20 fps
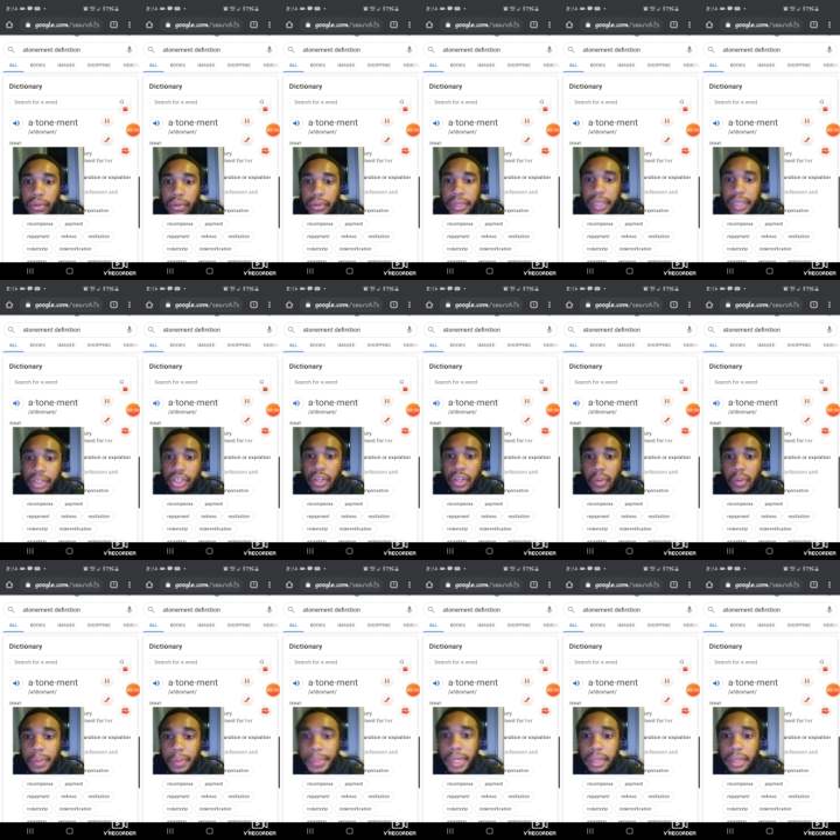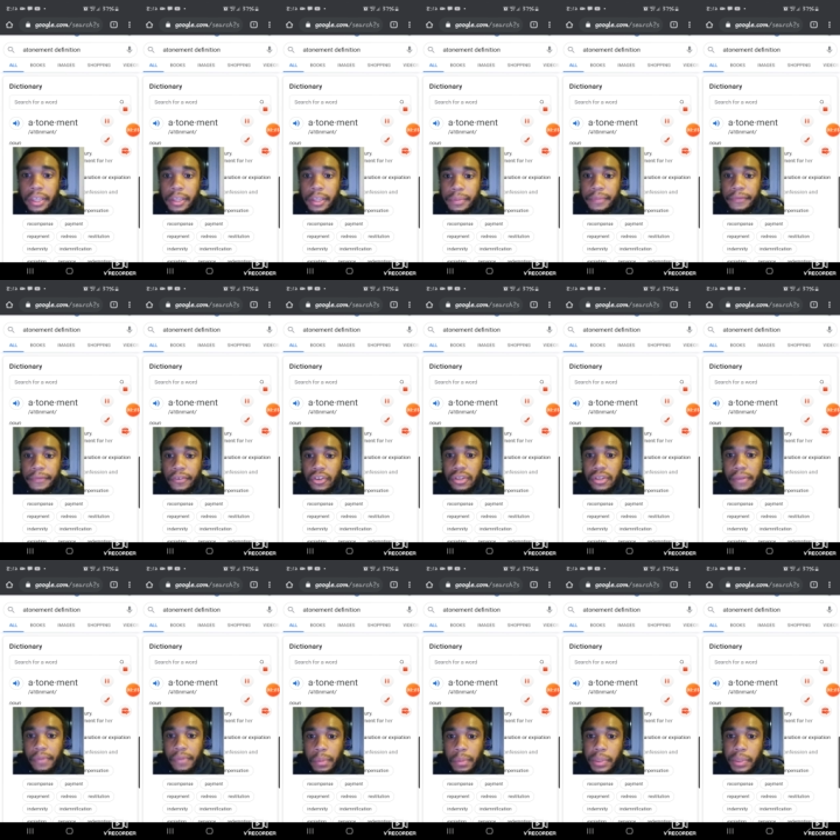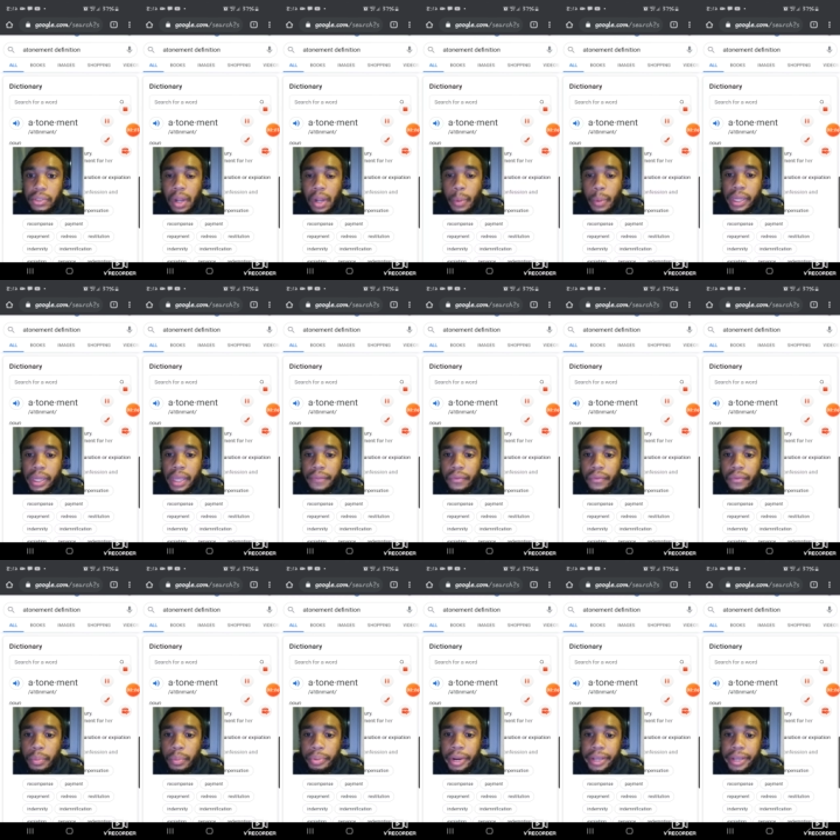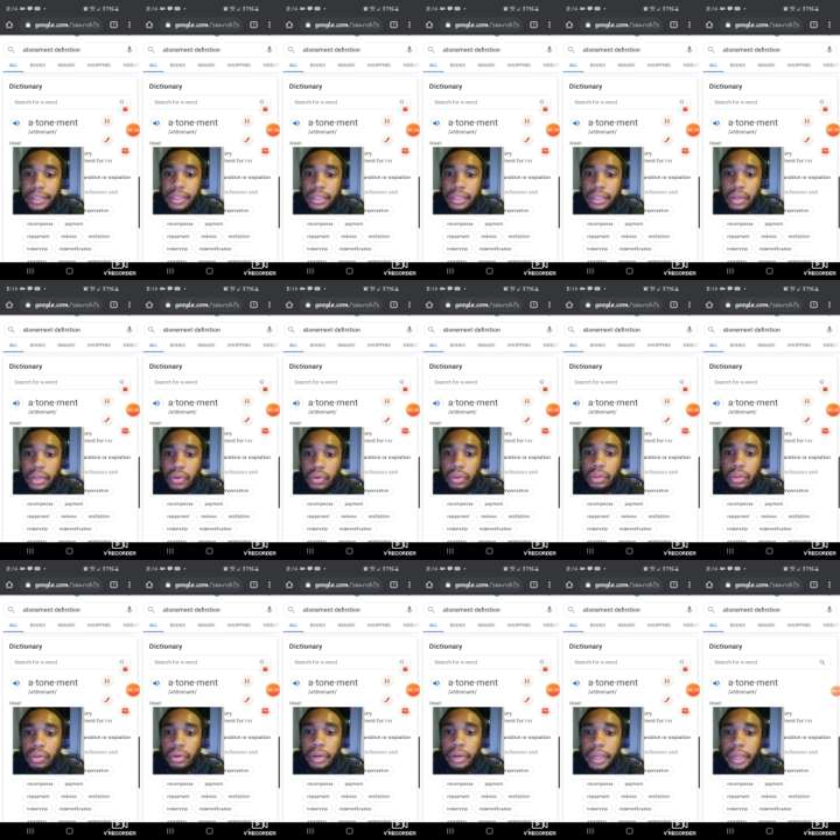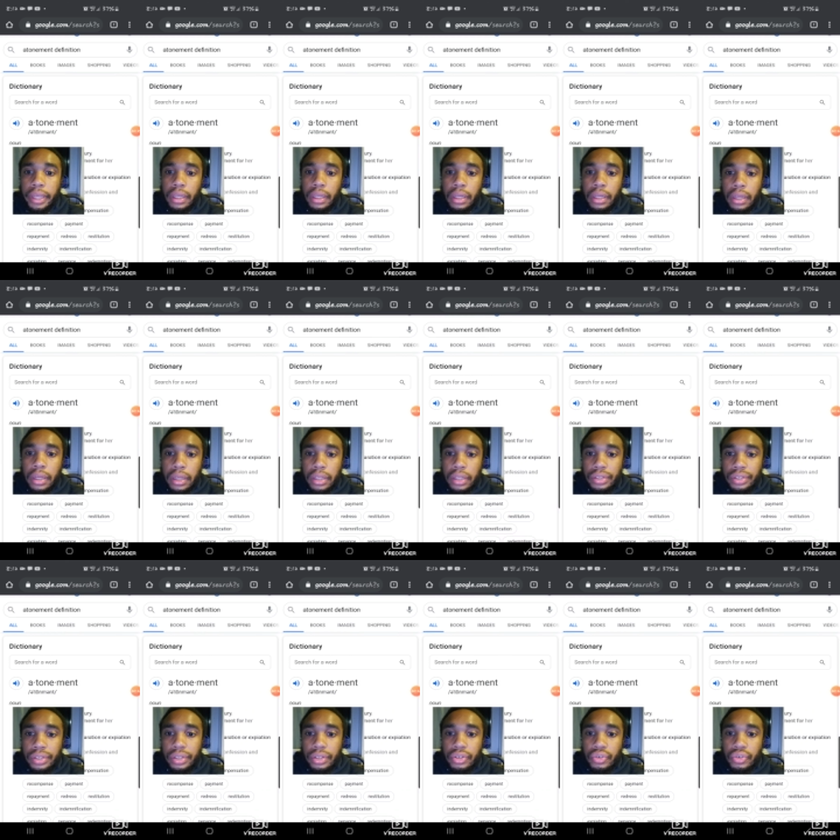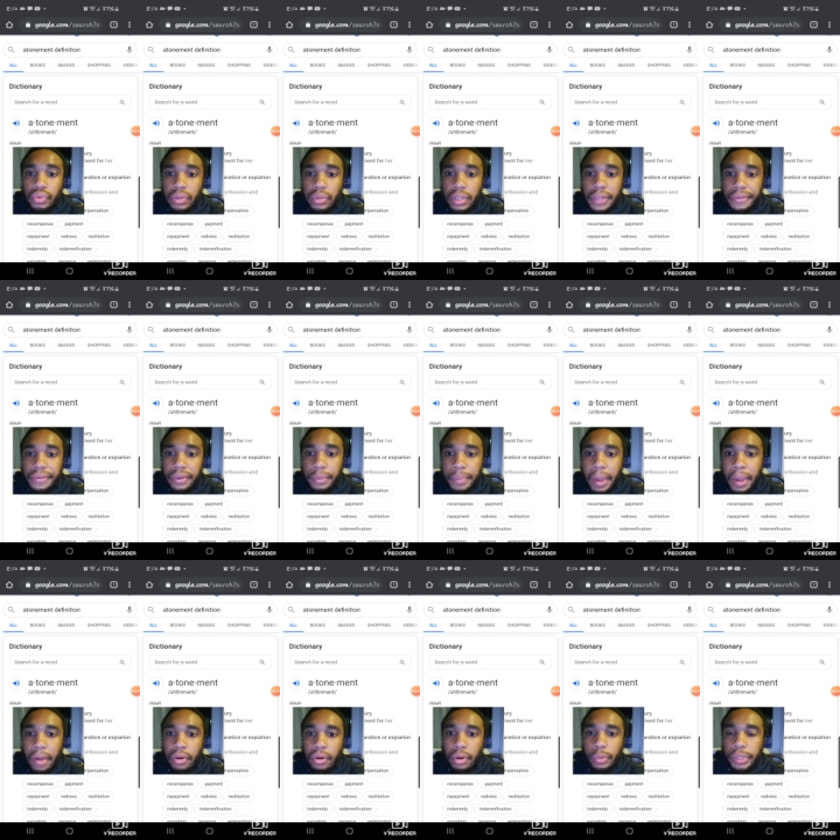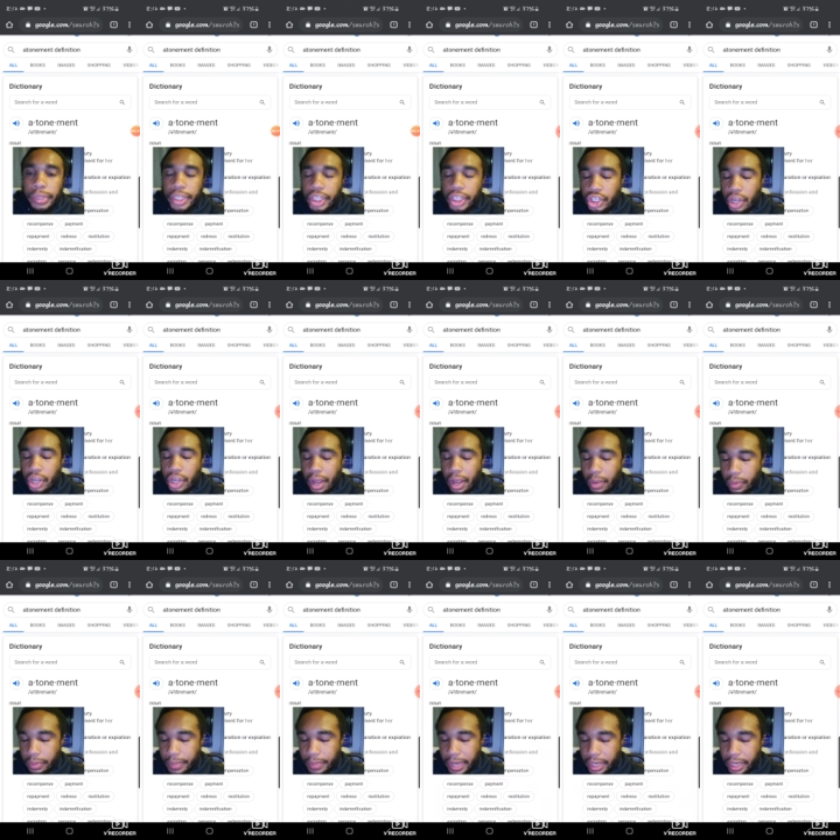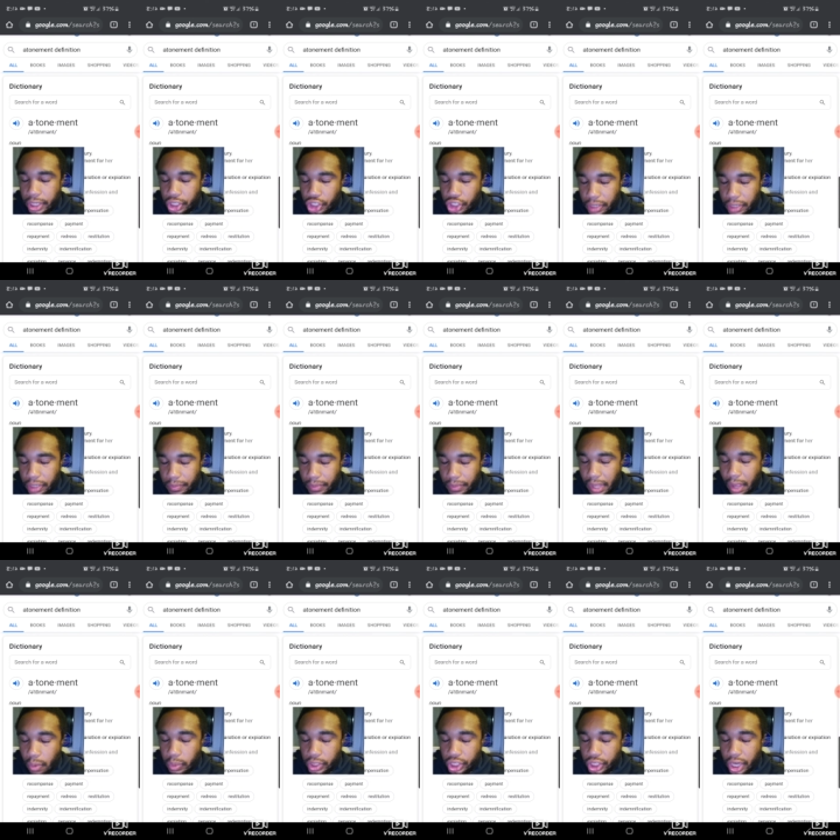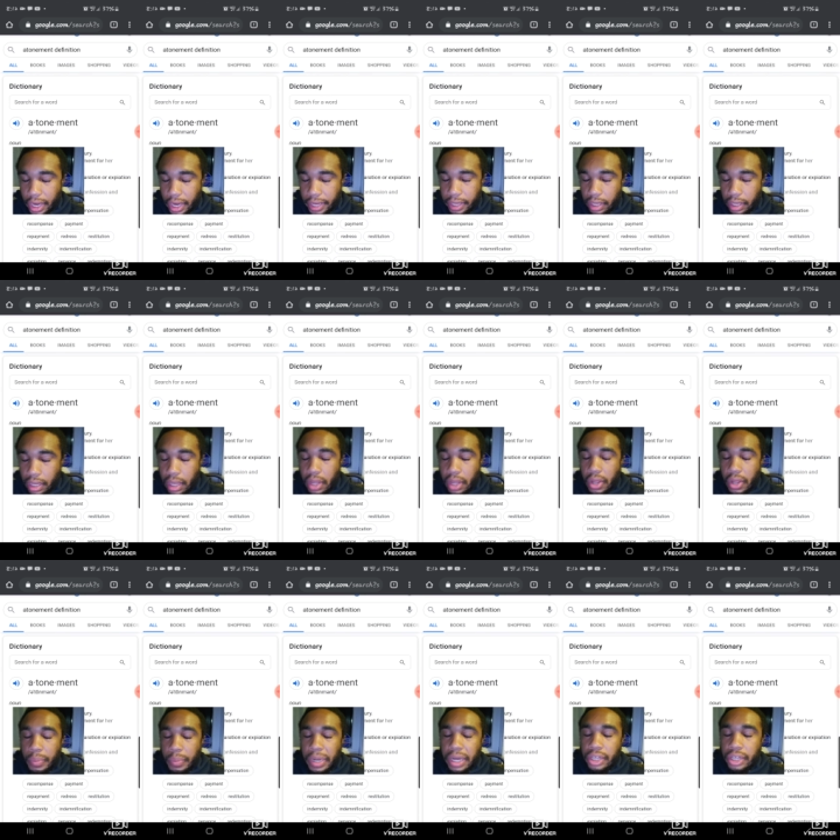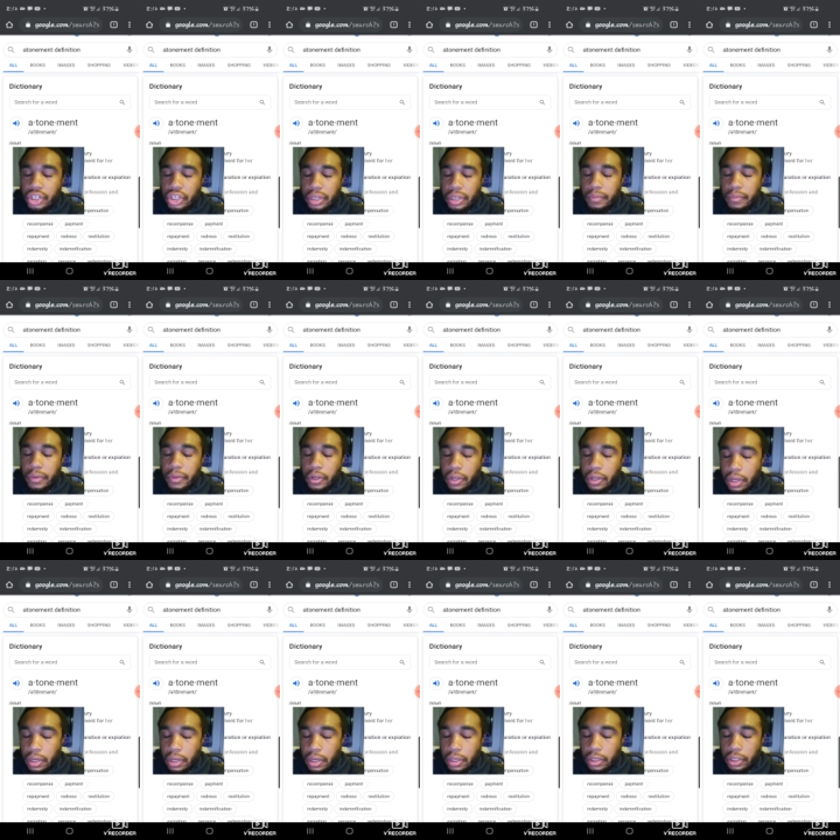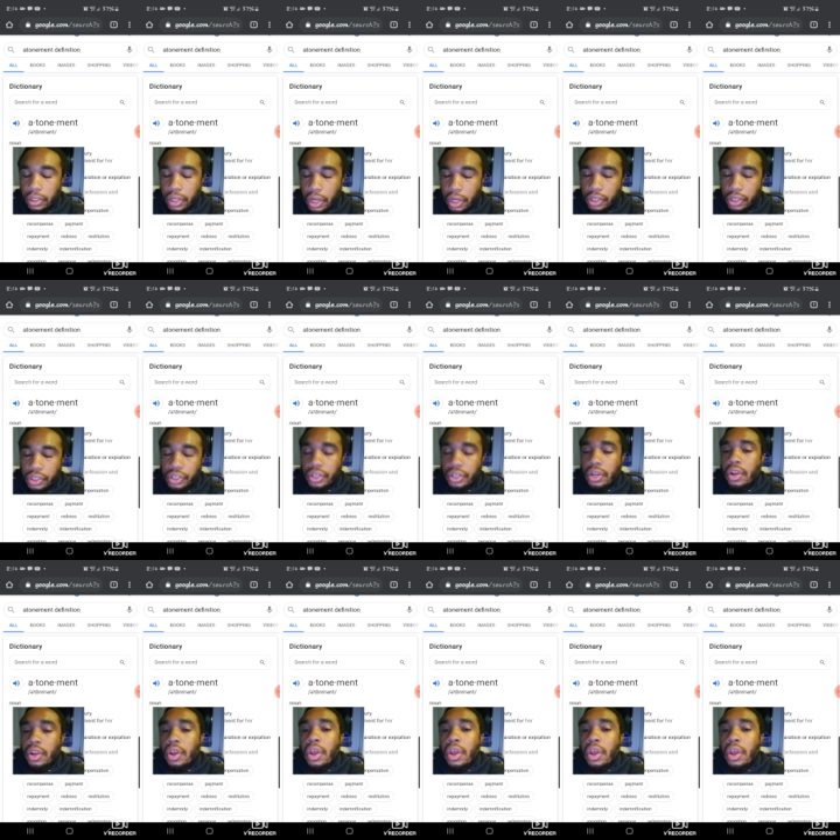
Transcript: Okay, Shalom Achim, first and foremost, I want to give all praises and all glory unto the true and living power, which is Yahweh, Bahashem, Yahweh Shai, Bahashem, Recha, Kadosh.